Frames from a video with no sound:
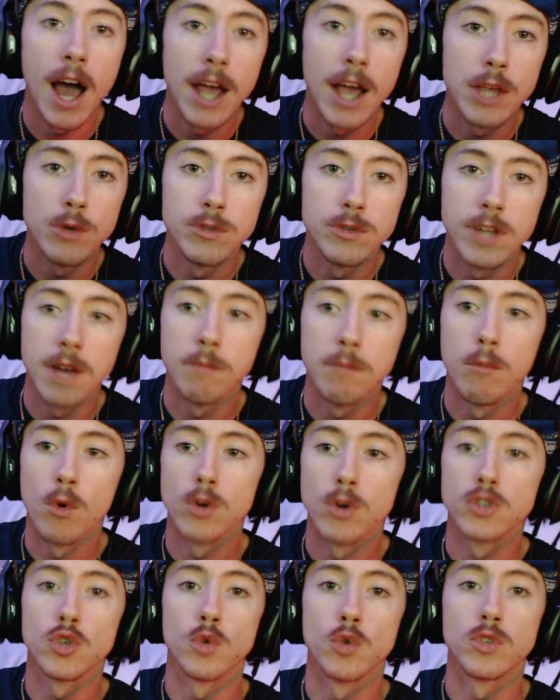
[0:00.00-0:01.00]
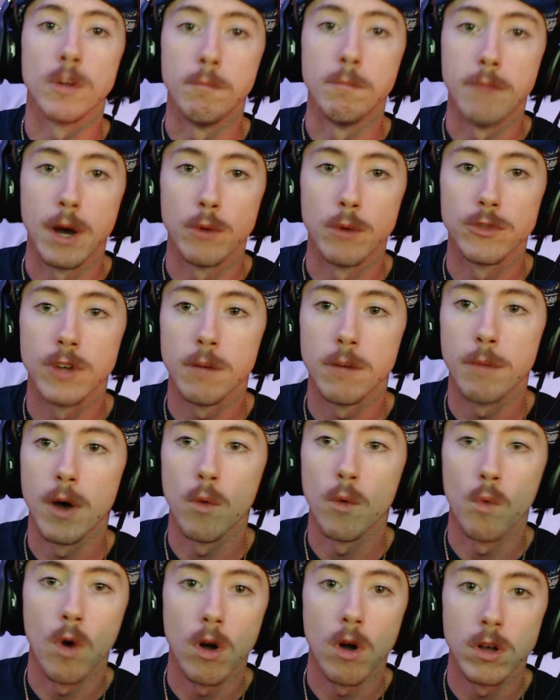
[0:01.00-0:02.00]
I use that more so to mount up
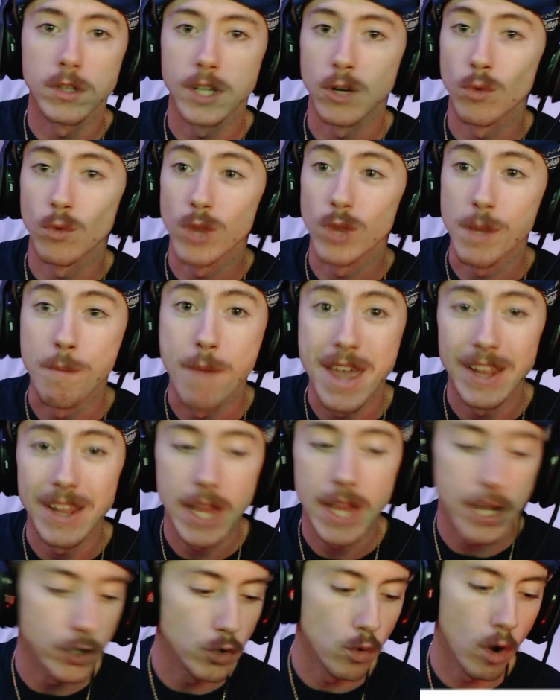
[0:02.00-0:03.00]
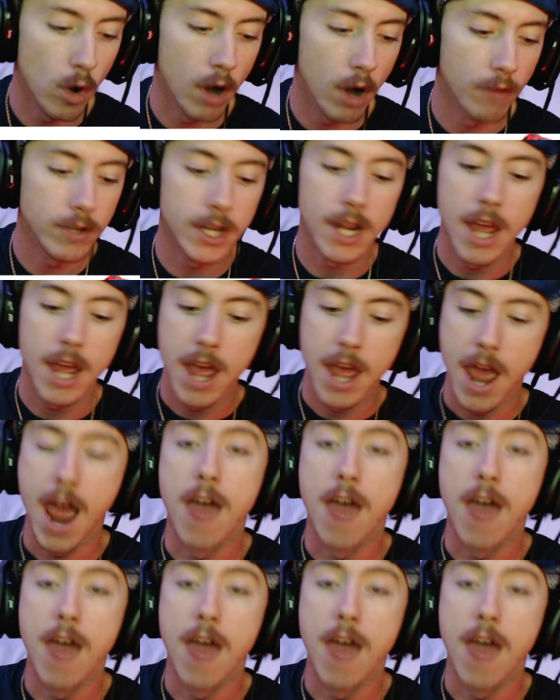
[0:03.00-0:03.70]
on walls. I don't really melee too often.